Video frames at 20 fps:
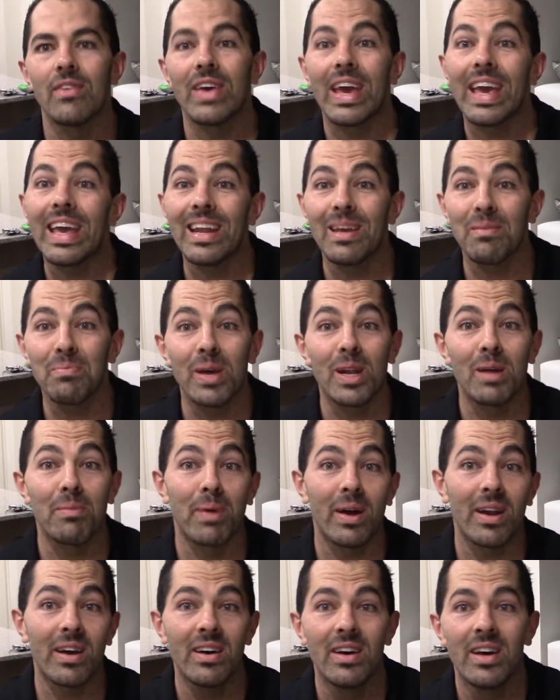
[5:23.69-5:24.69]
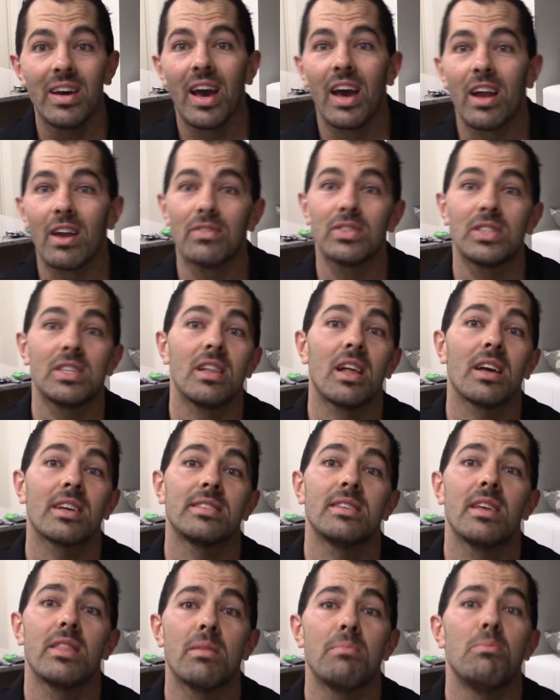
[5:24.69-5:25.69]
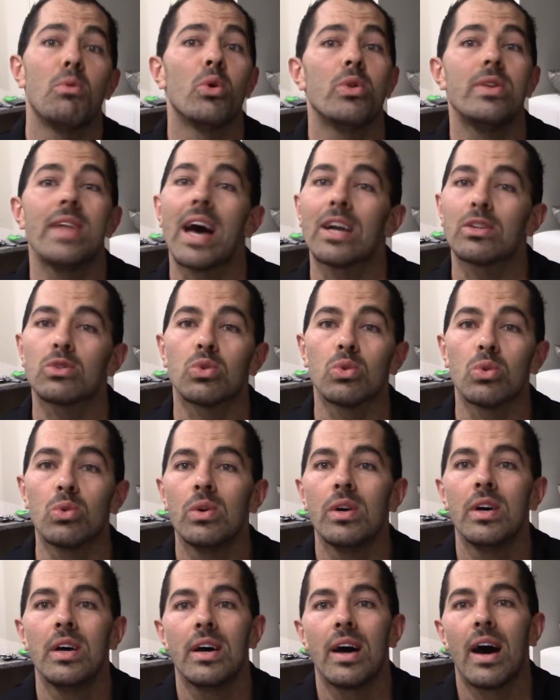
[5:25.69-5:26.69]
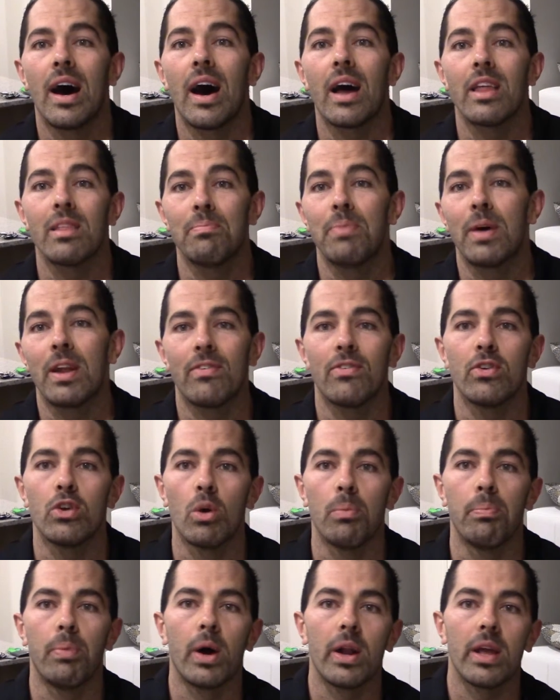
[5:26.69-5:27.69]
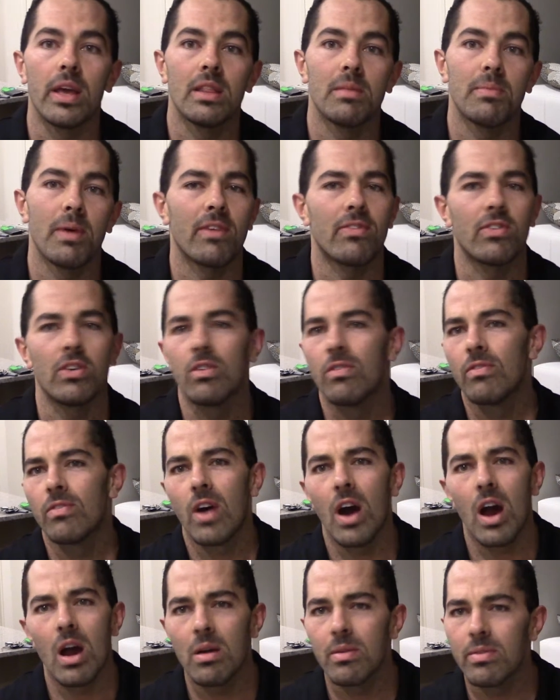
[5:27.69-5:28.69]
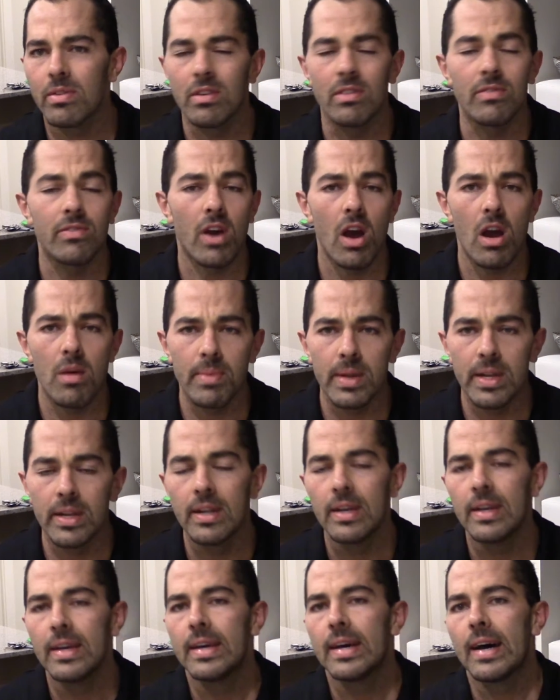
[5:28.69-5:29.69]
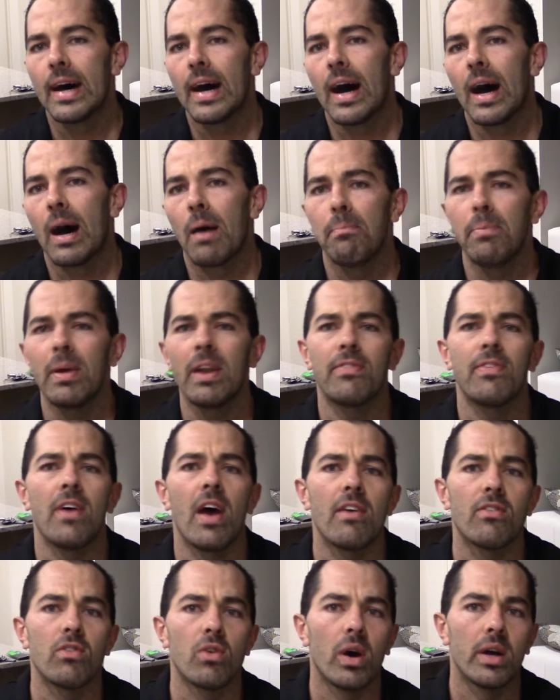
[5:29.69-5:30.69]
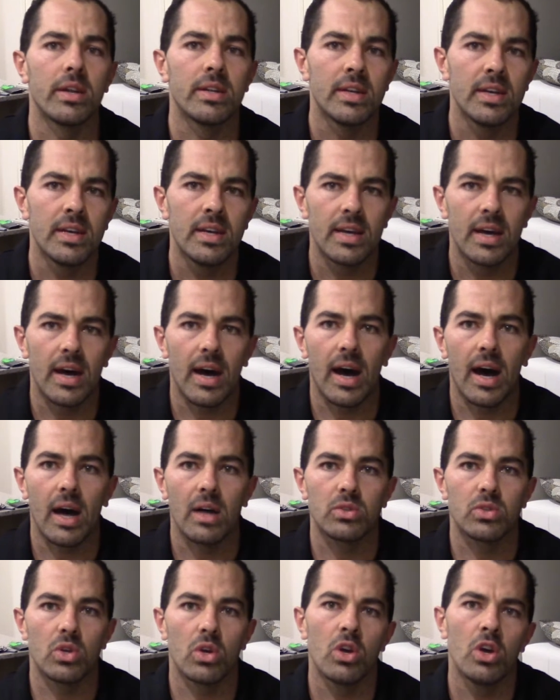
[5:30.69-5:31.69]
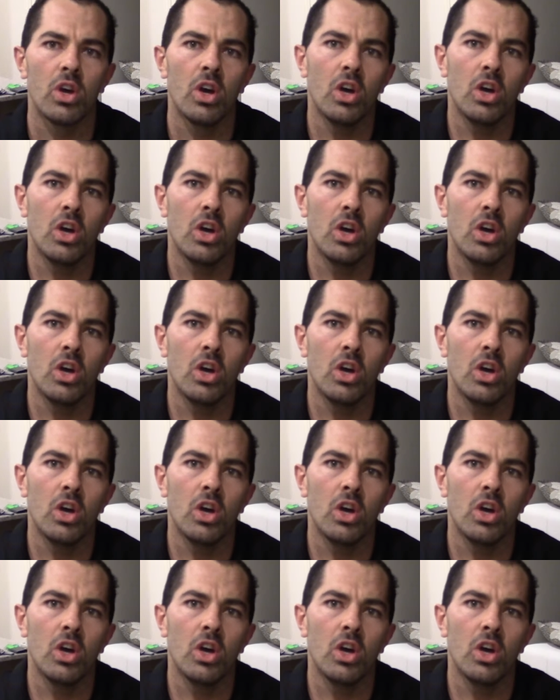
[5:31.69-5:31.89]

eating peanut butter. And obviously, like I said, the more natural, the better for your body, the better for your the environment, better for everyone. So